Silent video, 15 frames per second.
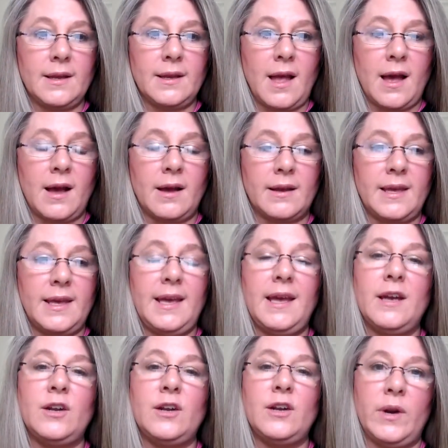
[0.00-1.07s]
uh, key
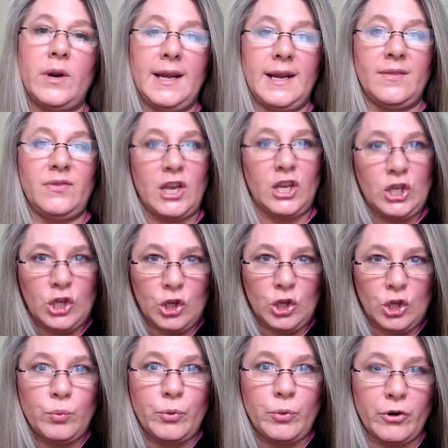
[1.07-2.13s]
ingredient that
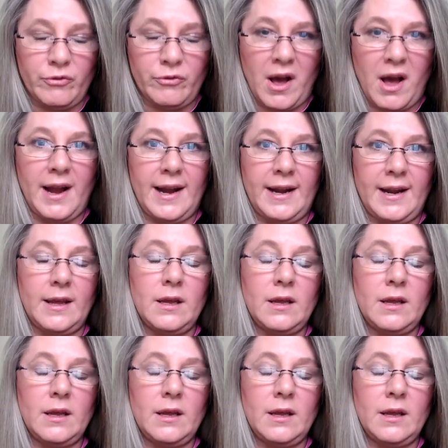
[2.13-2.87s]
you provide,